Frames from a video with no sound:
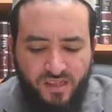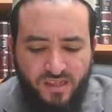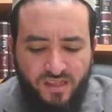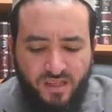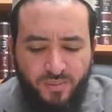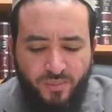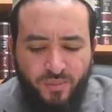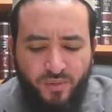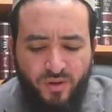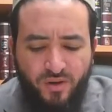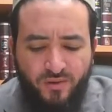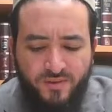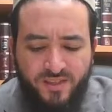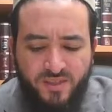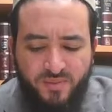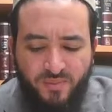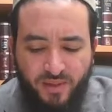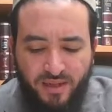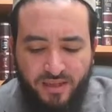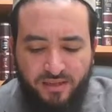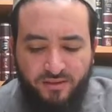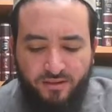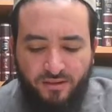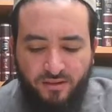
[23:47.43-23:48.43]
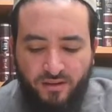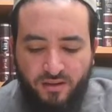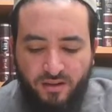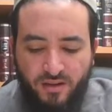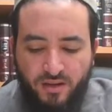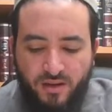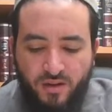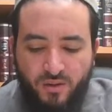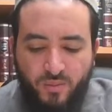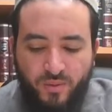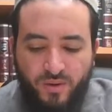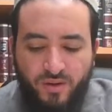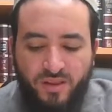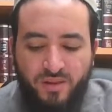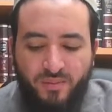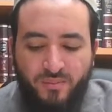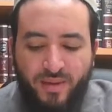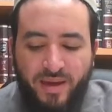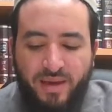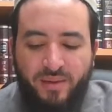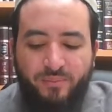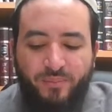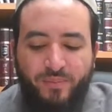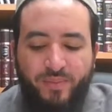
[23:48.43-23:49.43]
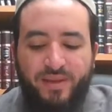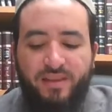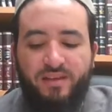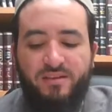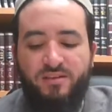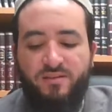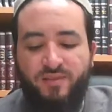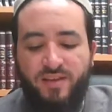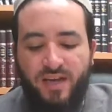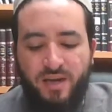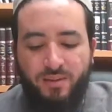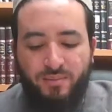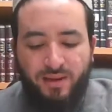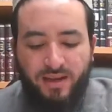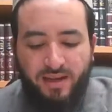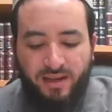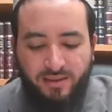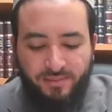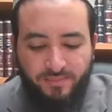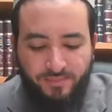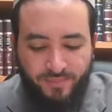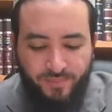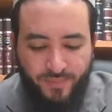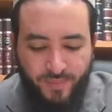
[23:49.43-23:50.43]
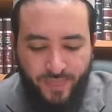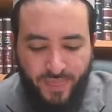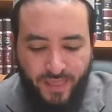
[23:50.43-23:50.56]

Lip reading: the book of splendor, one of the main pillars of the Kabbalah,